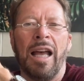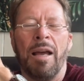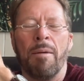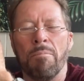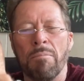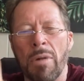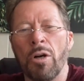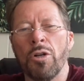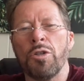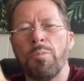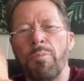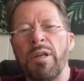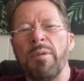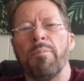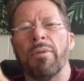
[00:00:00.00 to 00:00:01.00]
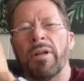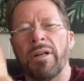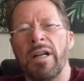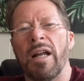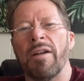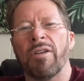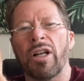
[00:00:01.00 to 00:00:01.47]
And most people are
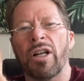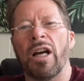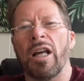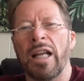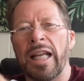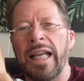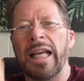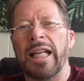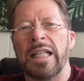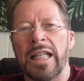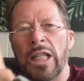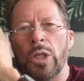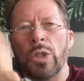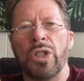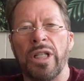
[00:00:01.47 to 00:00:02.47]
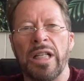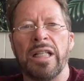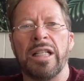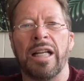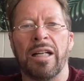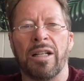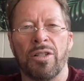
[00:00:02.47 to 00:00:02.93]
never going to get to those
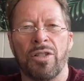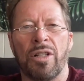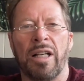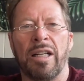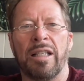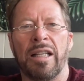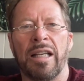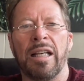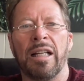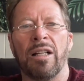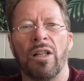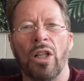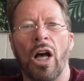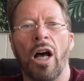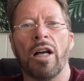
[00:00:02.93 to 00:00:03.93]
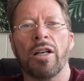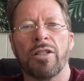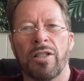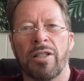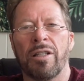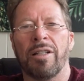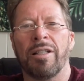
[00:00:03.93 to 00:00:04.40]
details. Like they get
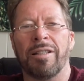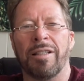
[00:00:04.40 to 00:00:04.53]
lost.